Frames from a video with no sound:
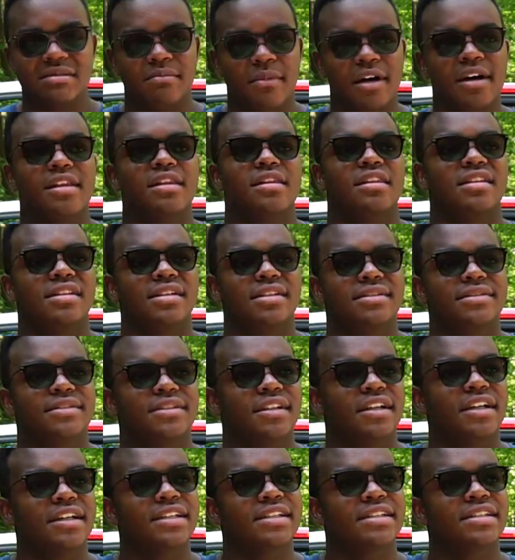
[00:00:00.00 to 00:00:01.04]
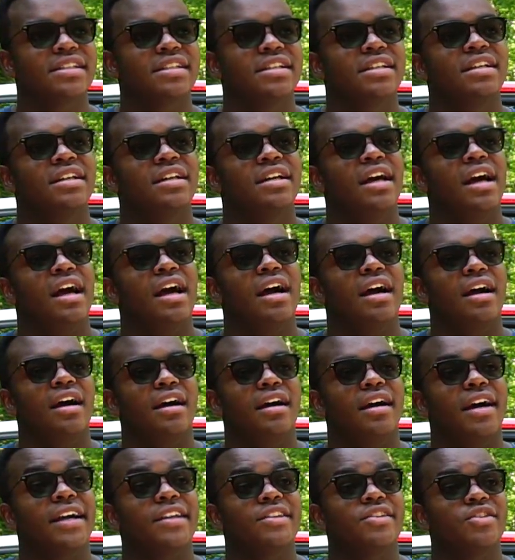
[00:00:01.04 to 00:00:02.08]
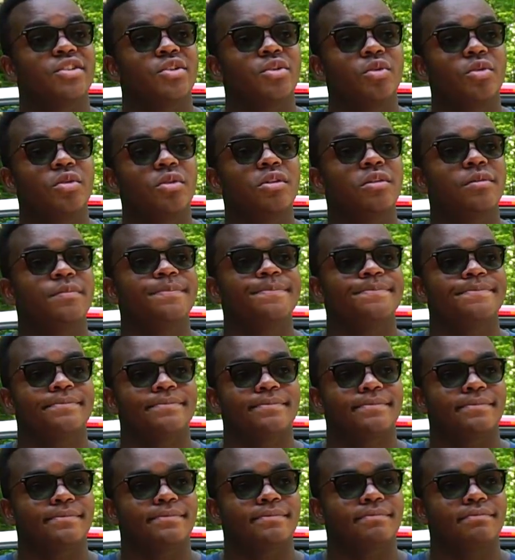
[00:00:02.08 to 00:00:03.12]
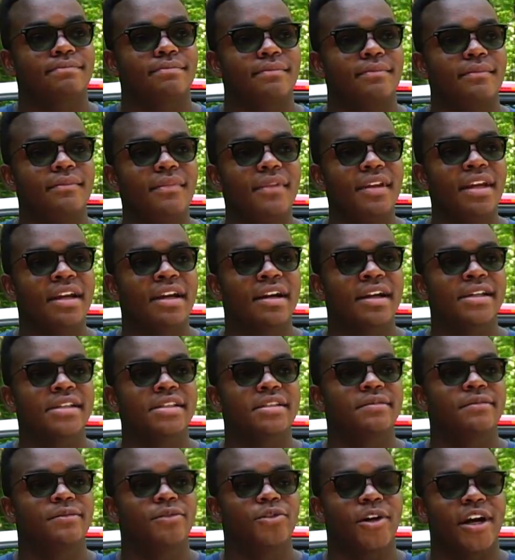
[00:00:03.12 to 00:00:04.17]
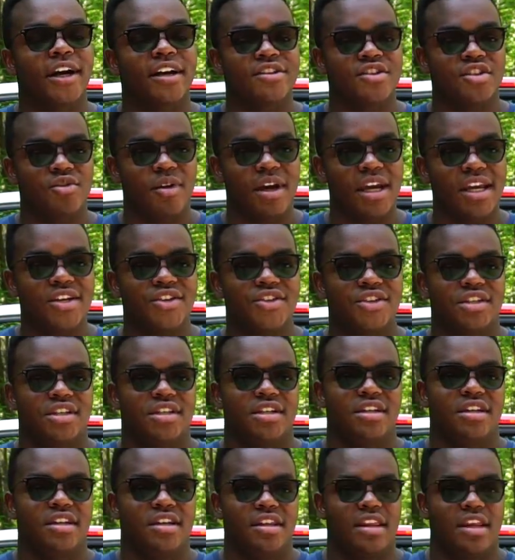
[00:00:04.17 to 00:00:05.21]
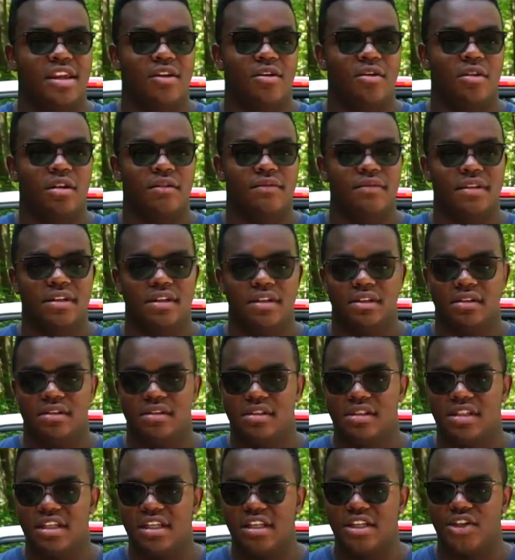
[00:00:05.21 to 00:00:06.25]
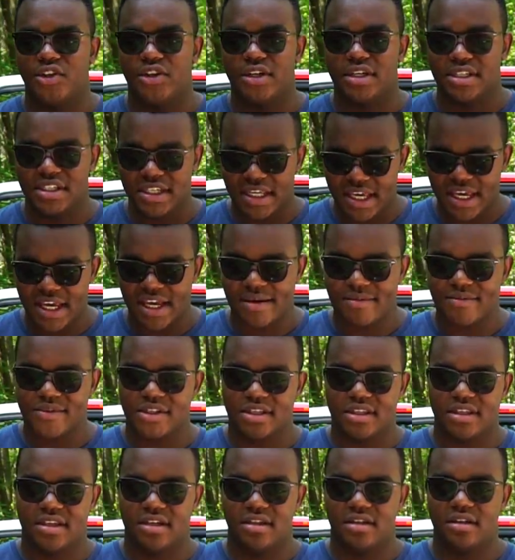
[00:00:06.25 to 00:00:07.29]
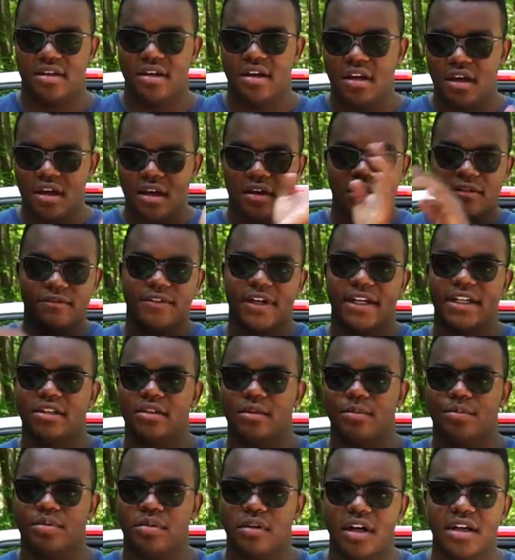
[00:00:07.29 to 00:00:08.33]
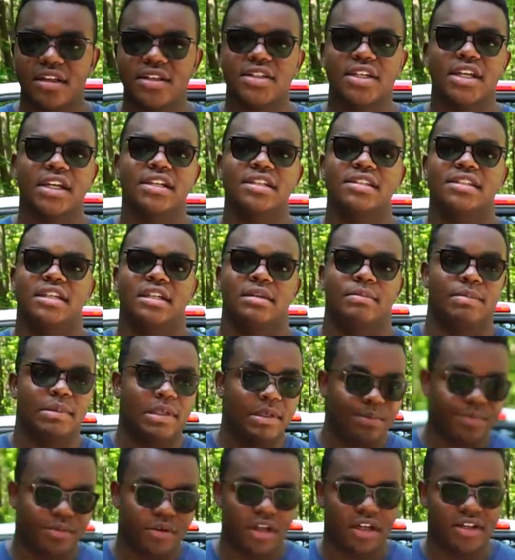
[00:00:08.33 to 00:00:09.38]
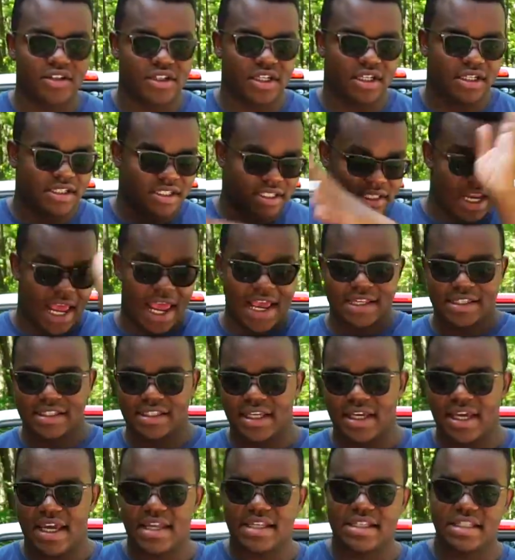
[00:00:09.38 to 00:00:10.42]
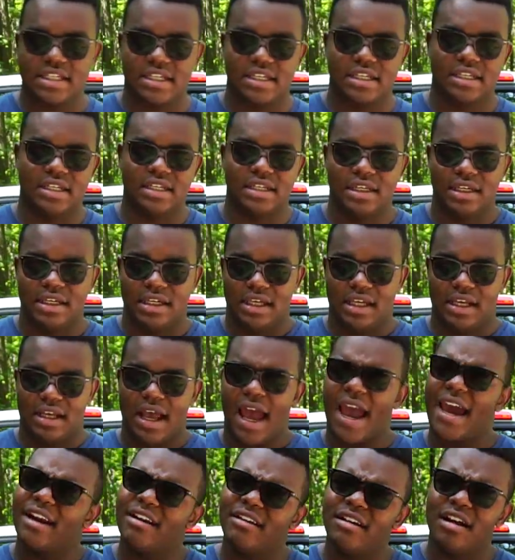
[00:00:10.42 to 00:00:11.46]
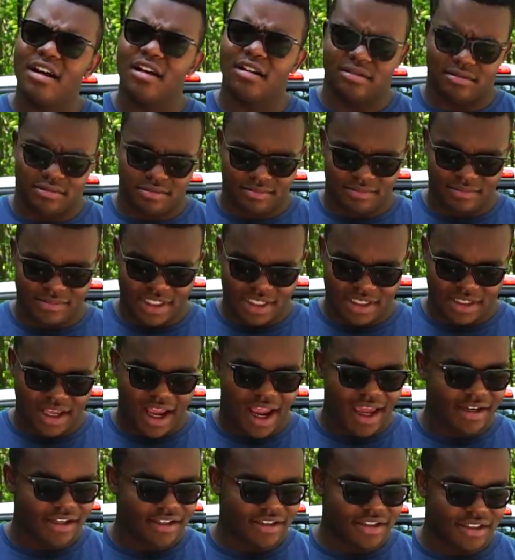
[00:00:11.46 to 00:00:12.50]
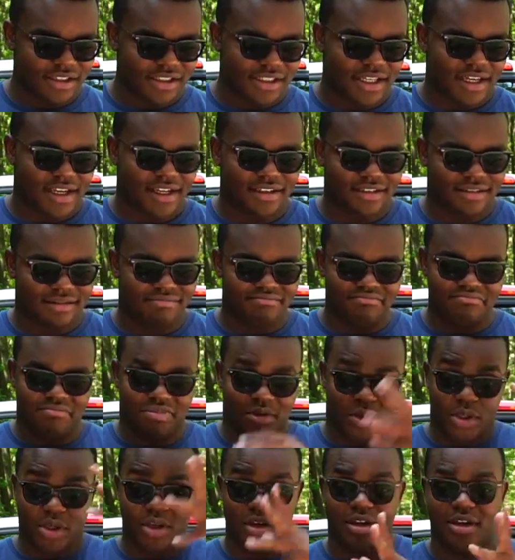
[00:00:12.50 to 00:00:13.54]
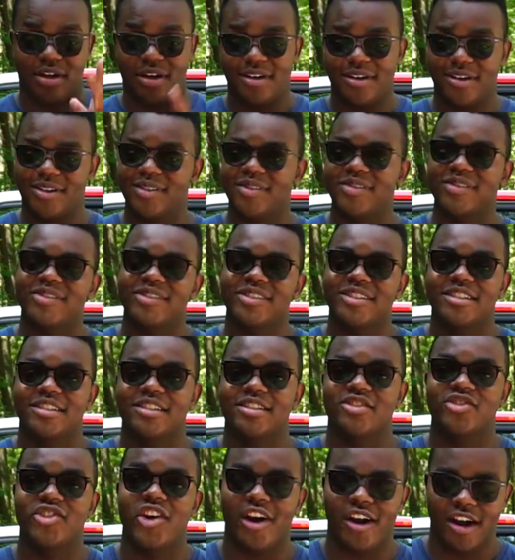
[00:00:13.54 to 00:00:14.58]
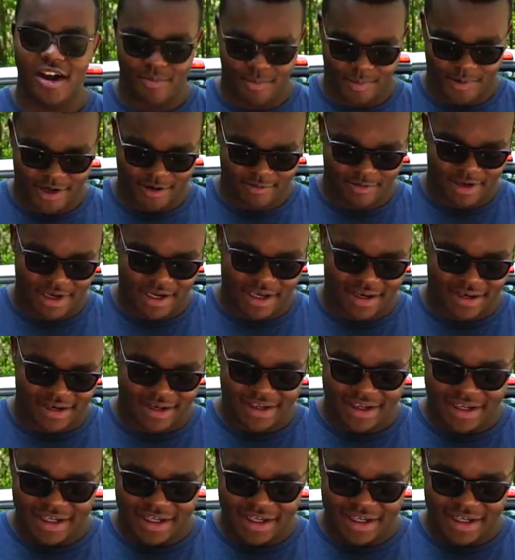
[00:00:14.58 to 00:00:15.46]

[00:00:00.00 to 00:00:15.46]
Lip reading: month for us at school, because of graduation and then all of the senior exams and then final projects, like big projects and essays, and I don't know, it kind of just like, snuck up on me, and